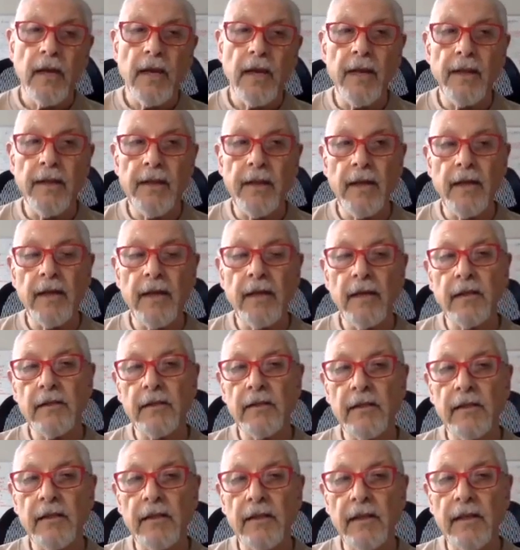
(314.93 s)
and that
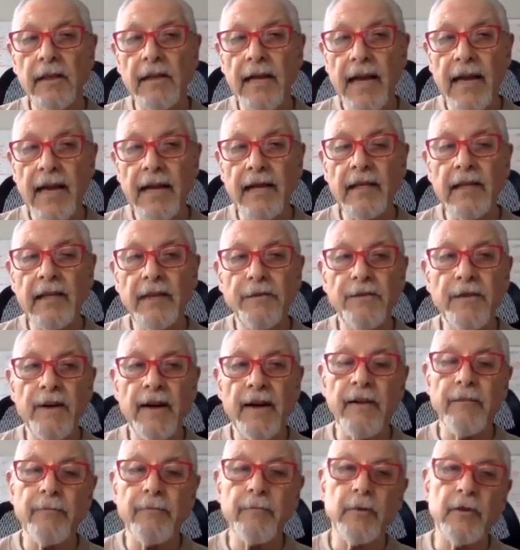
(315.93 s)
is
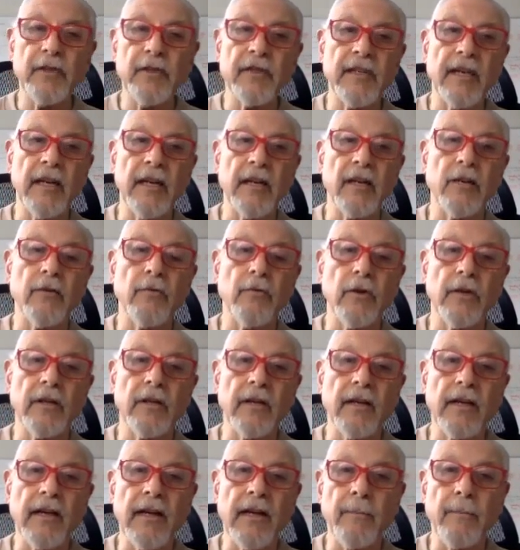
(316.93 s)
95% of what
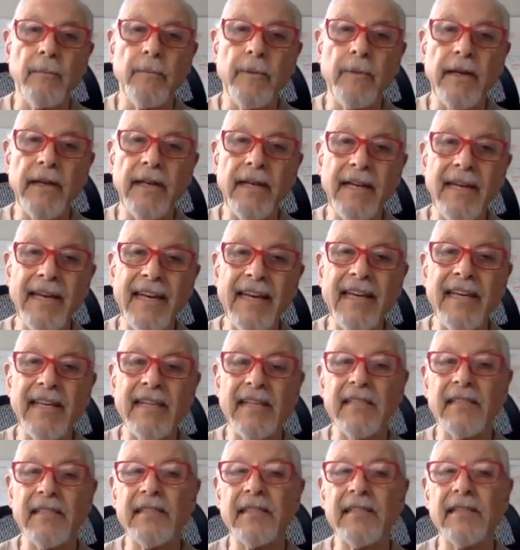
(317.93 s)
the company
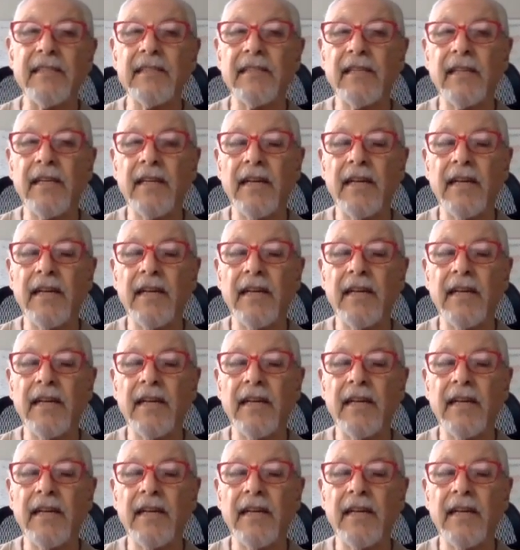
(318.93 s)
is